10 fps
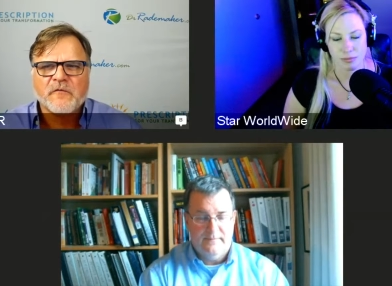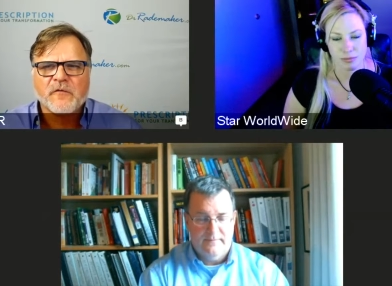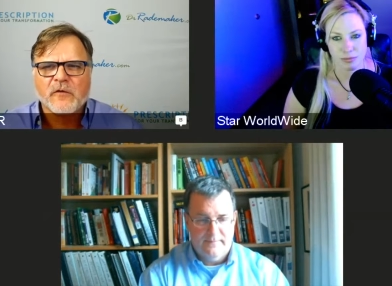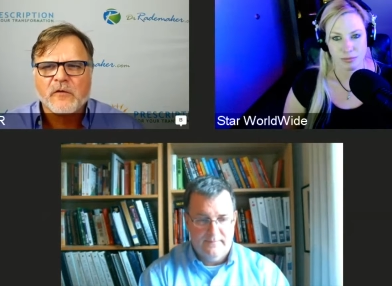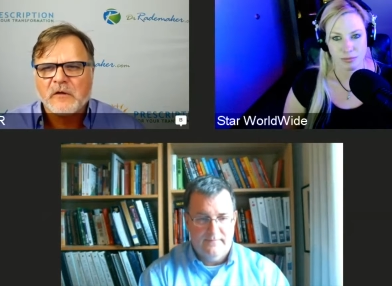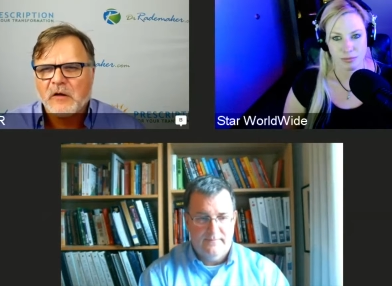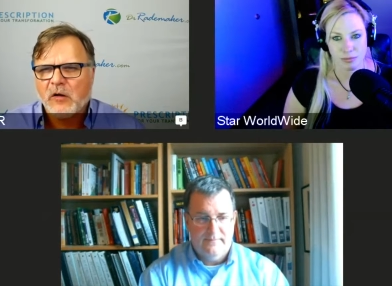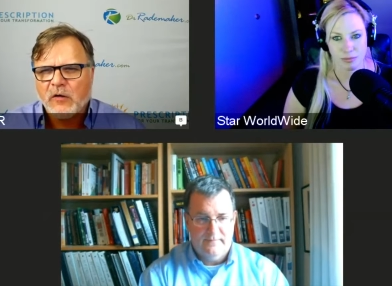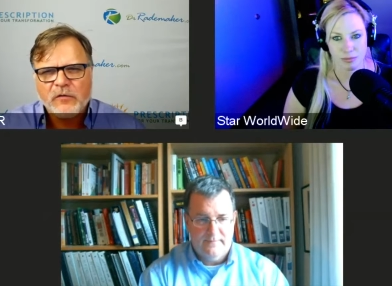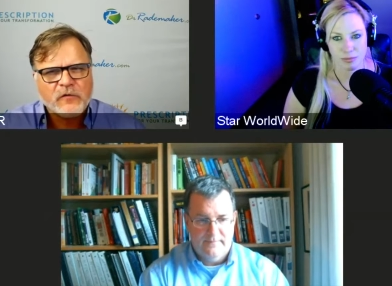Speaker 1: for
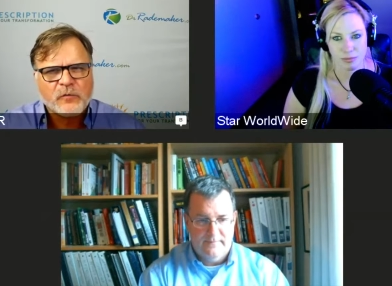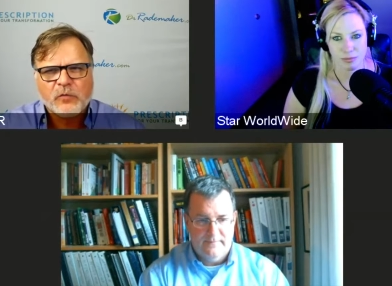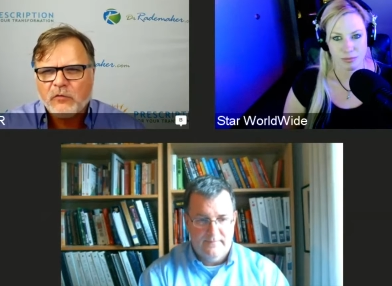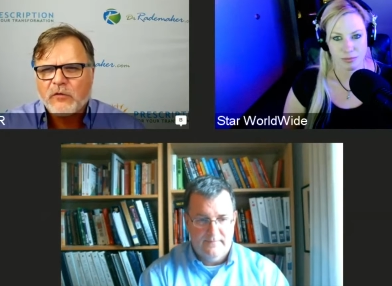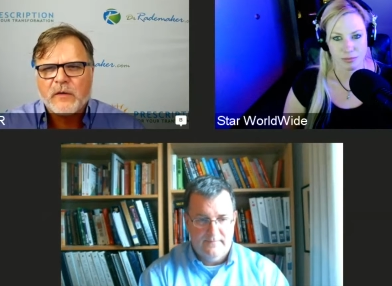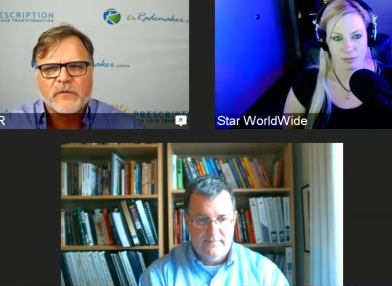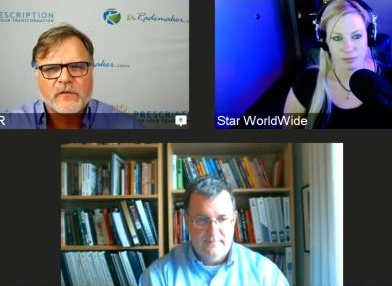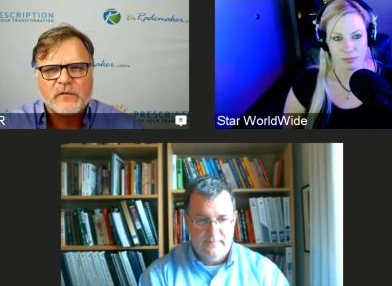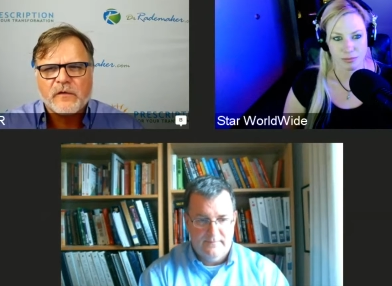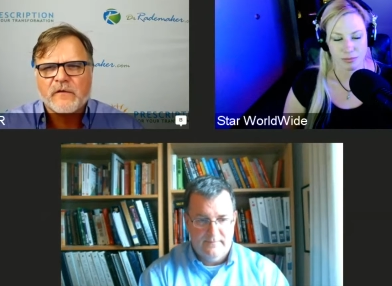all those programs
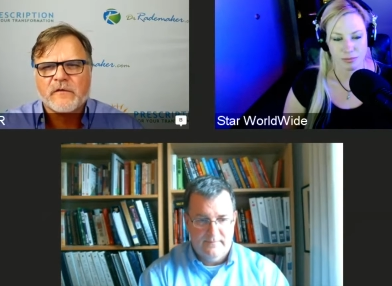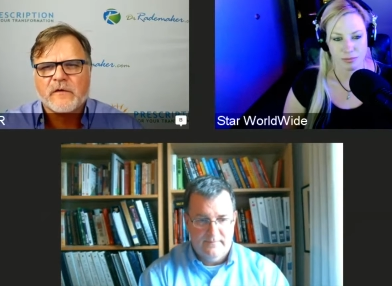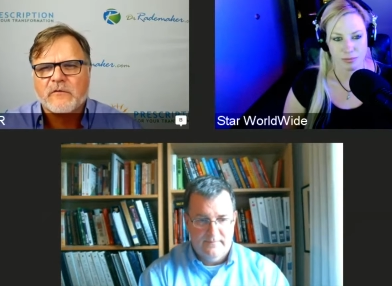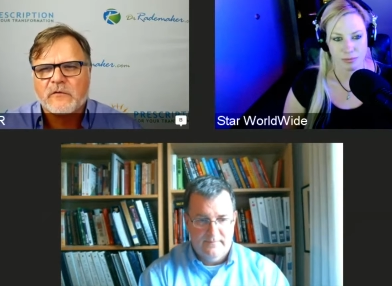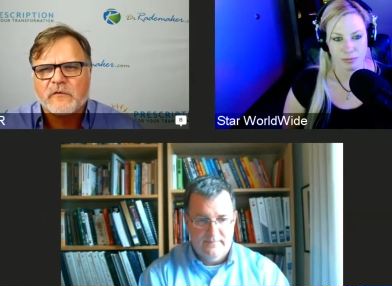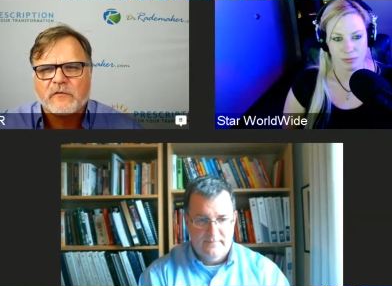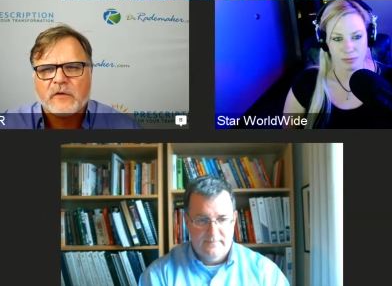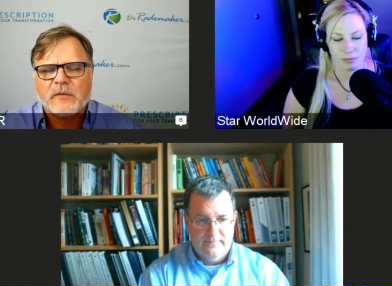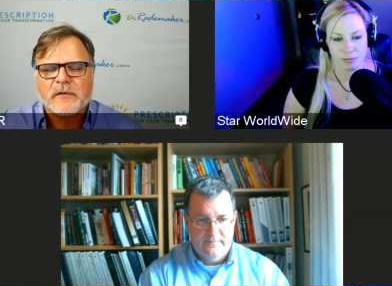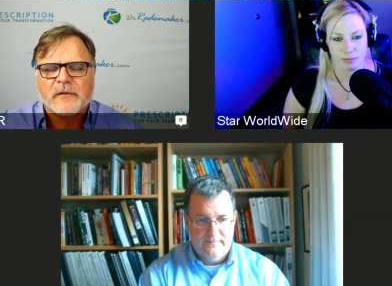and things that you were
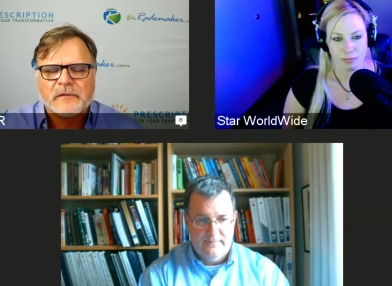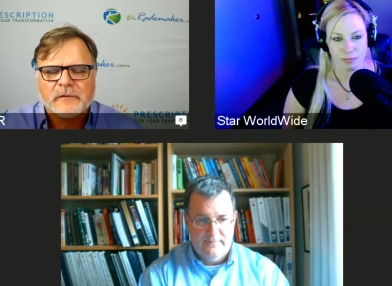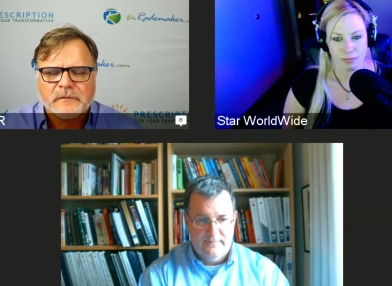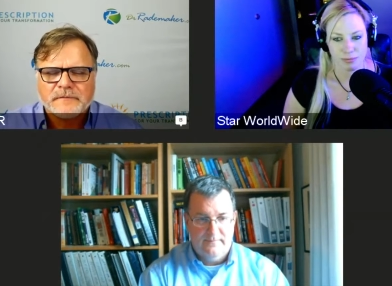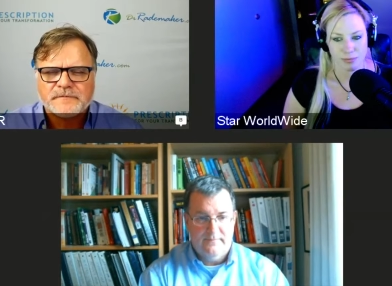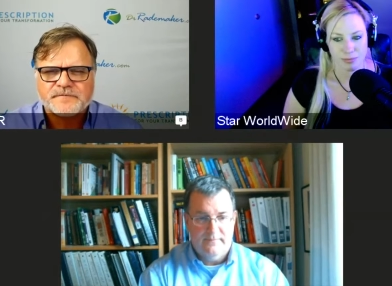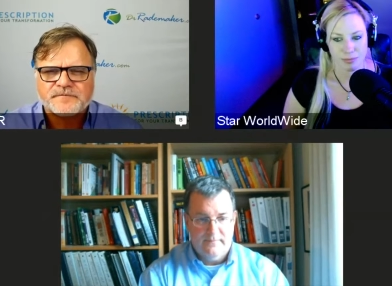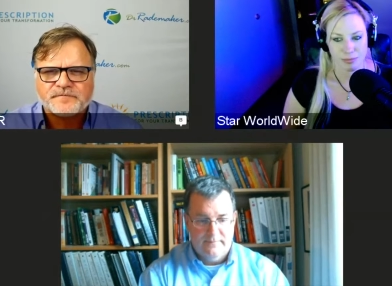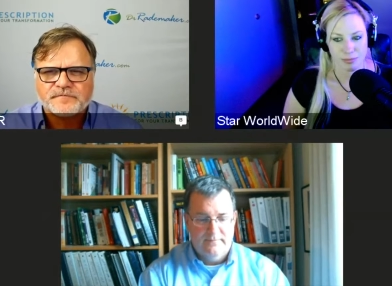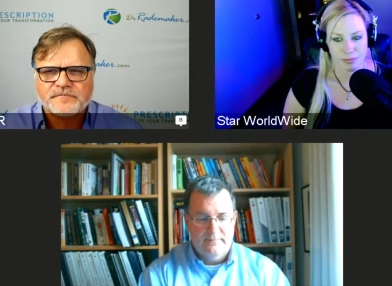describing earlier.
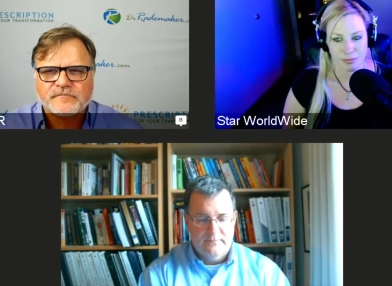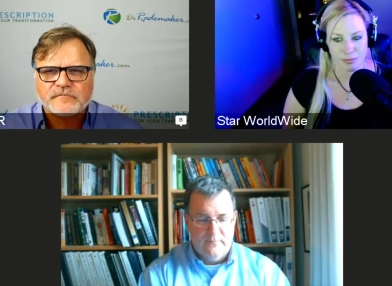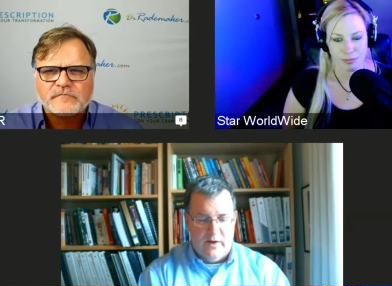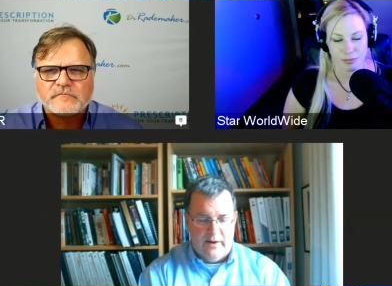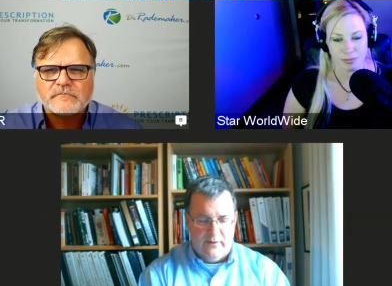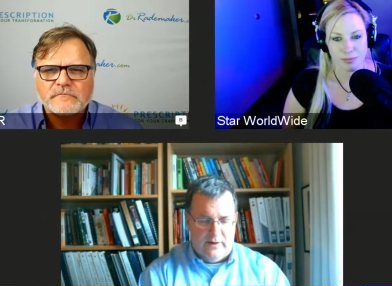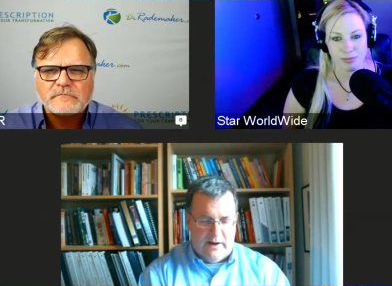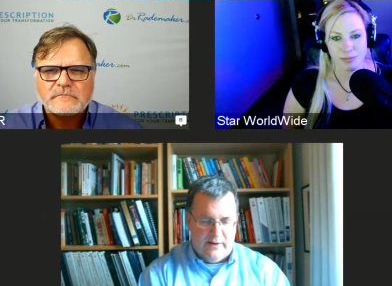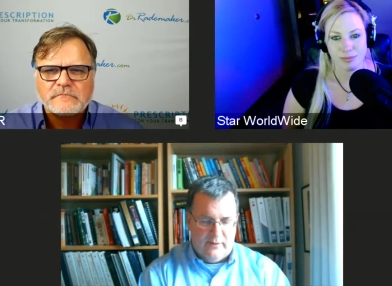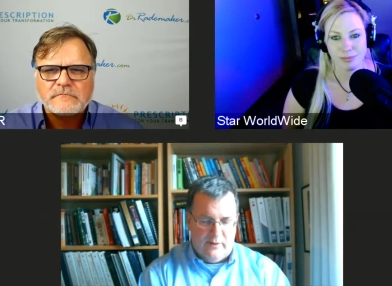
Speaker 2: No, I
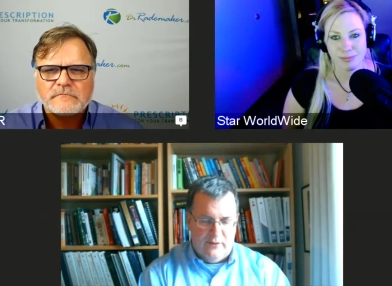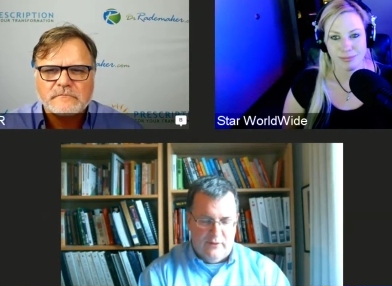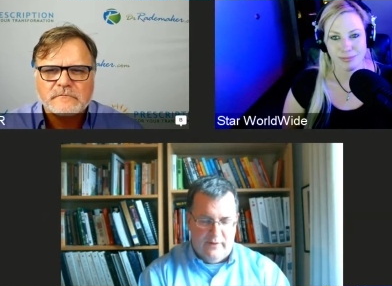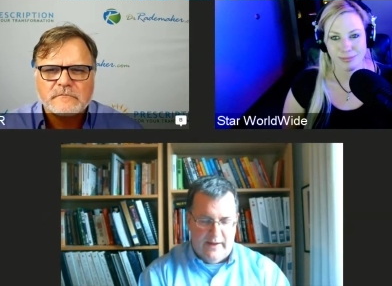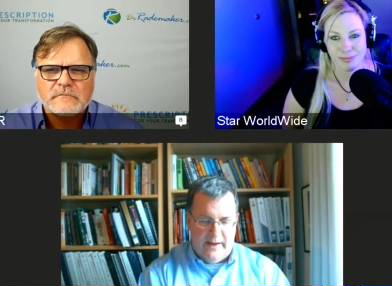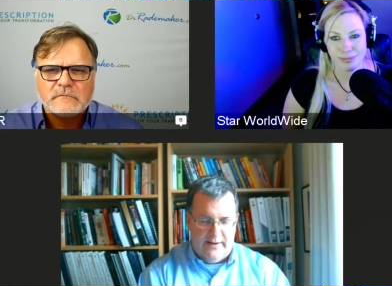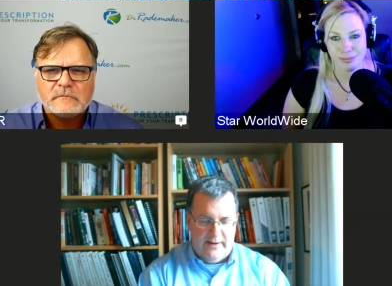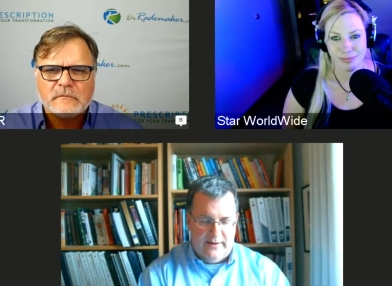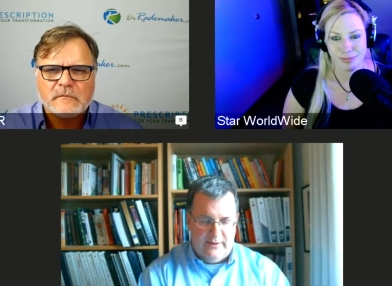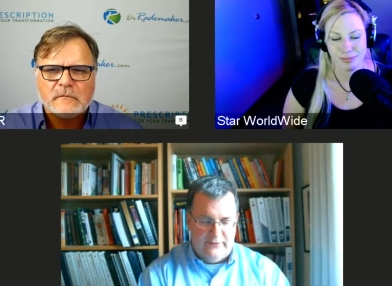agree with you on that.
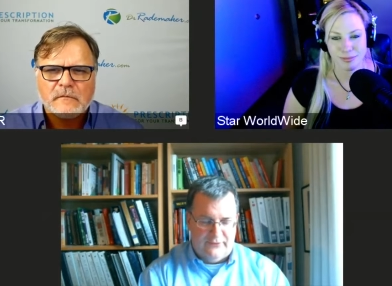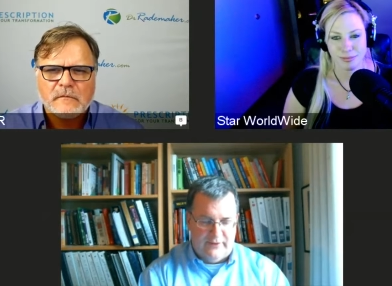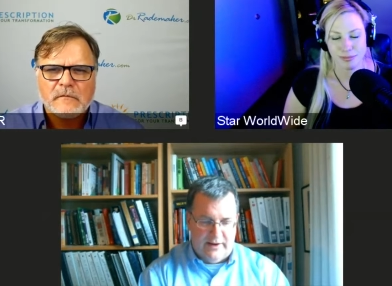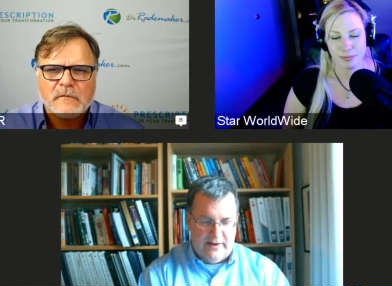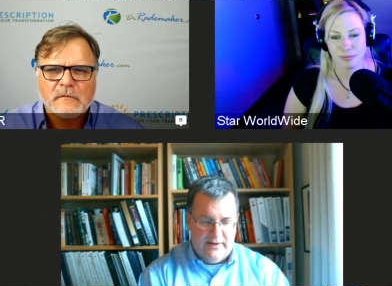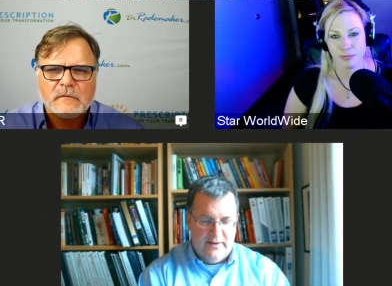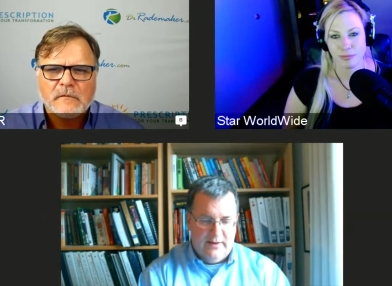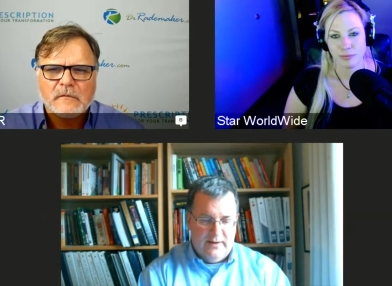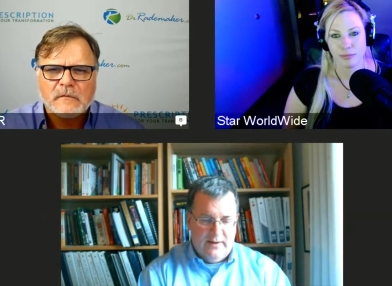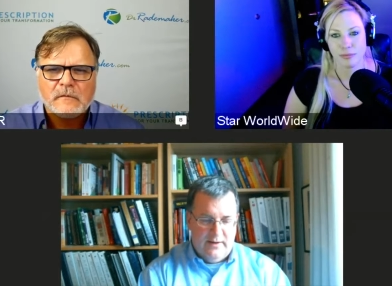And it's
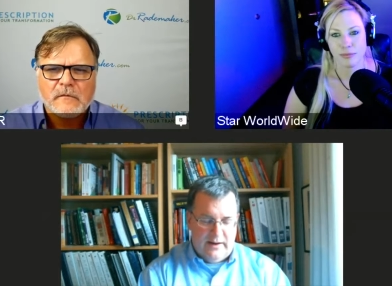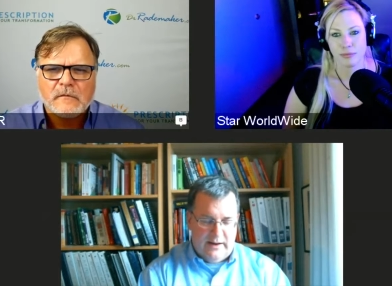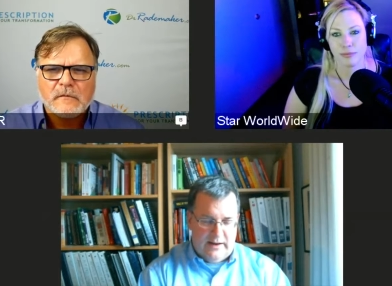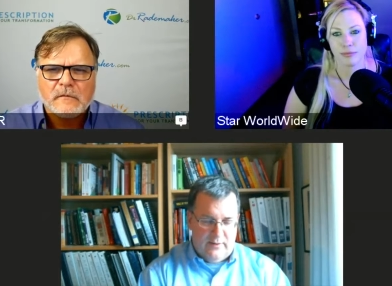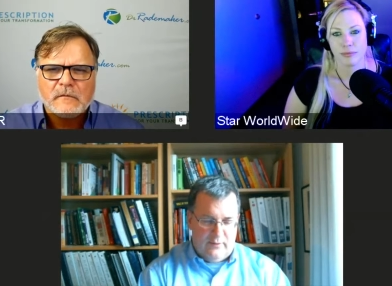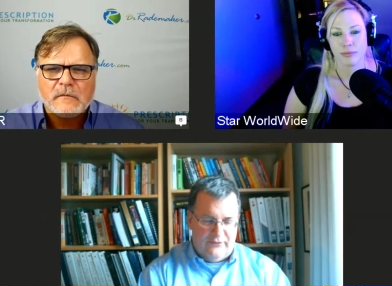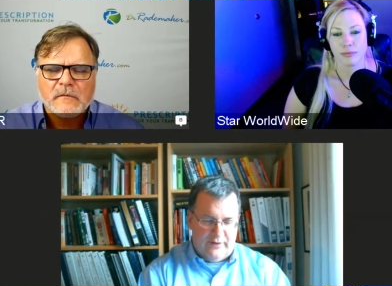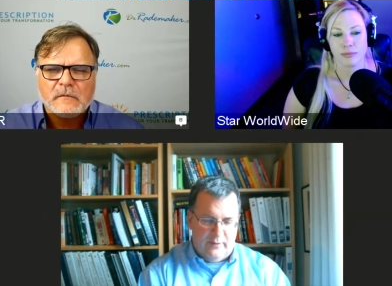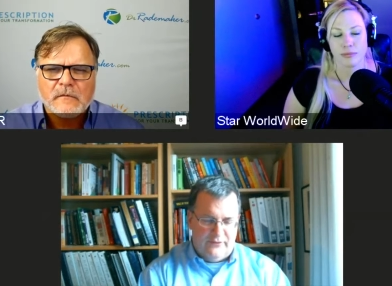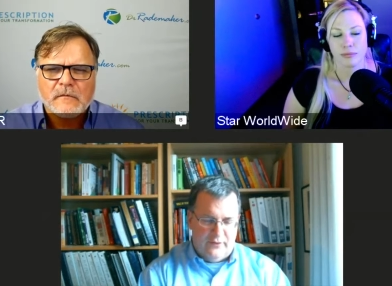it
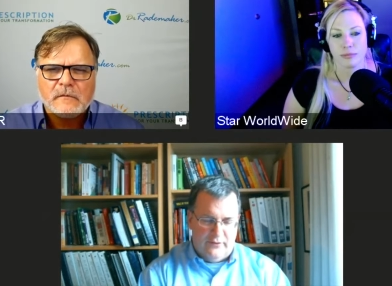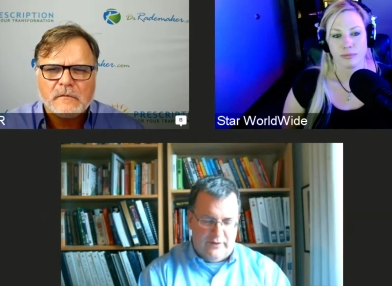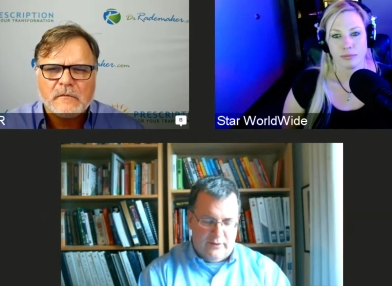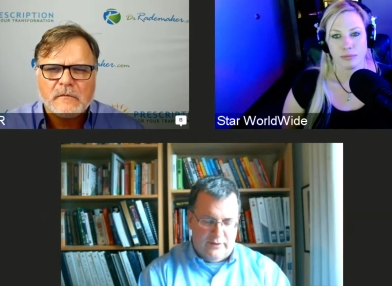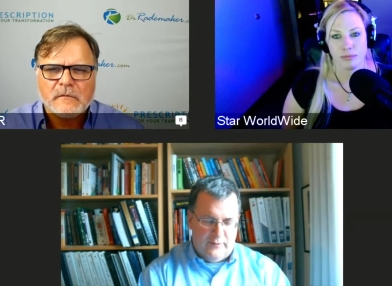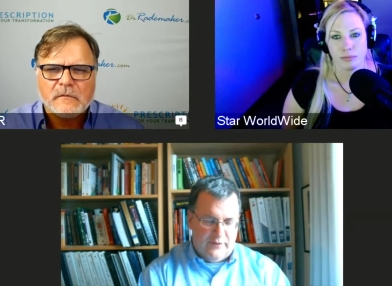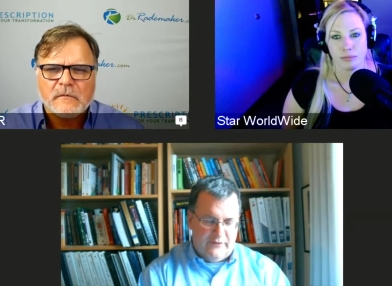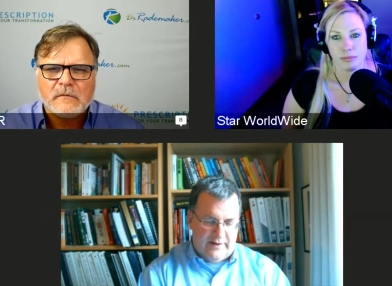was only the only reason I